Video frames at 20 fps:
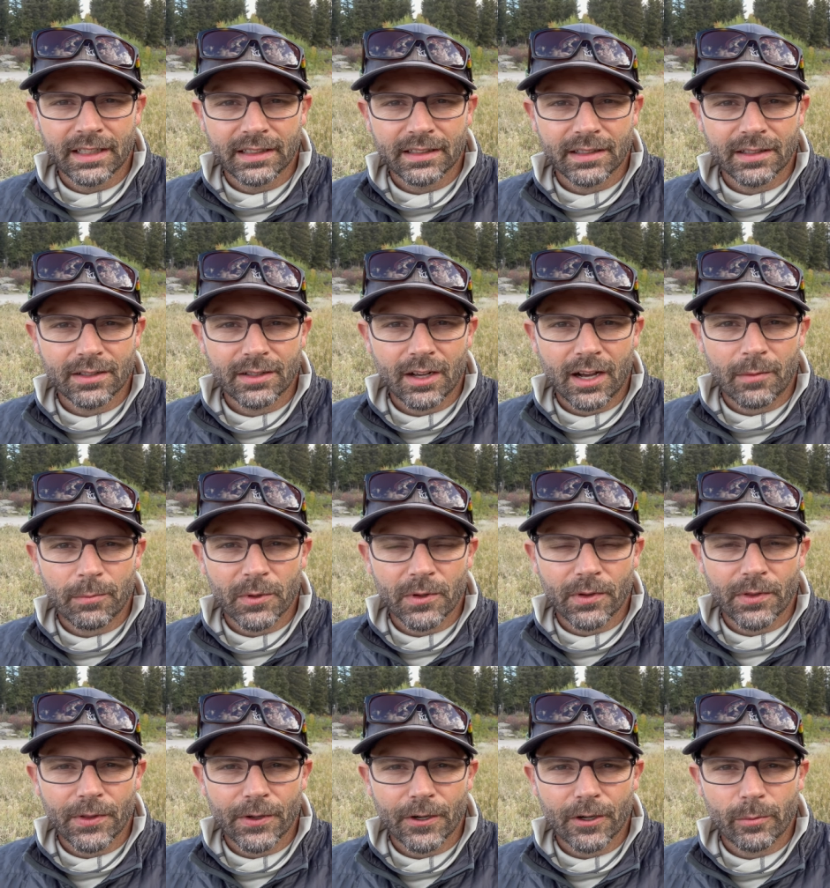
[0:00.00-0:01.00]
to the top of the
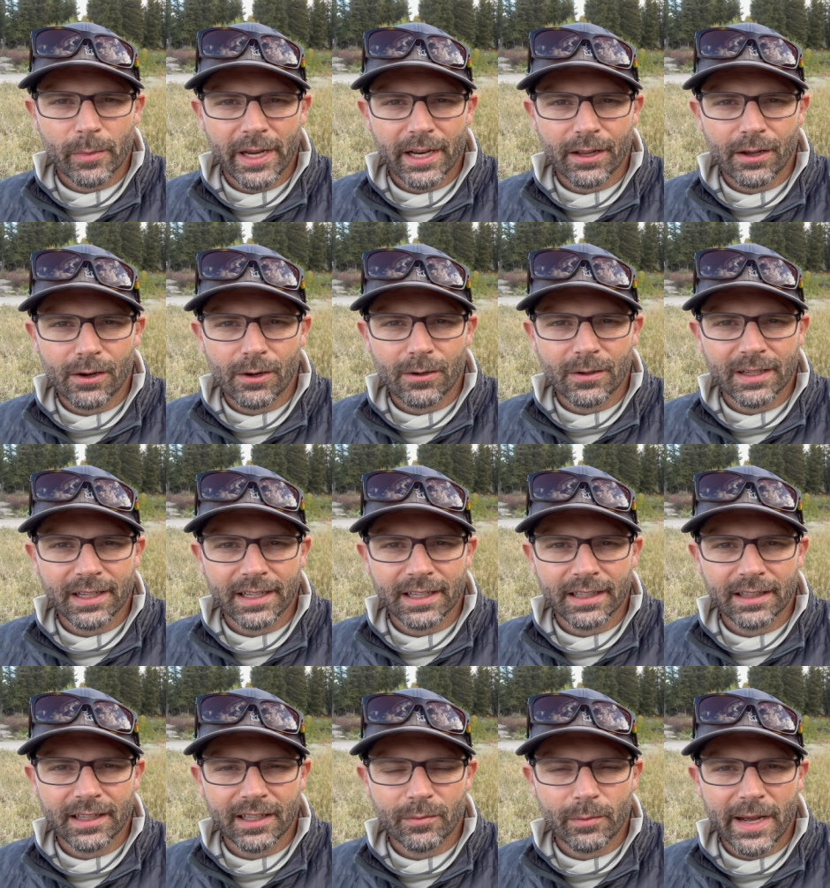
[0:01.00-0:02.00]
third meadow
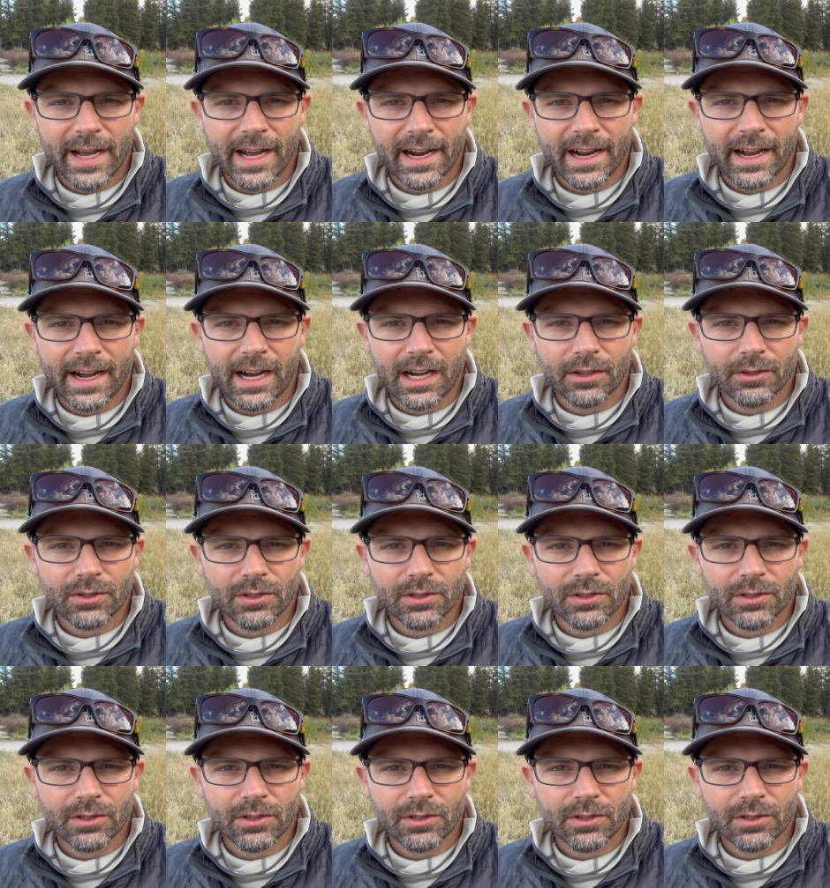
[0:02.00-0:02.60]
and then back out.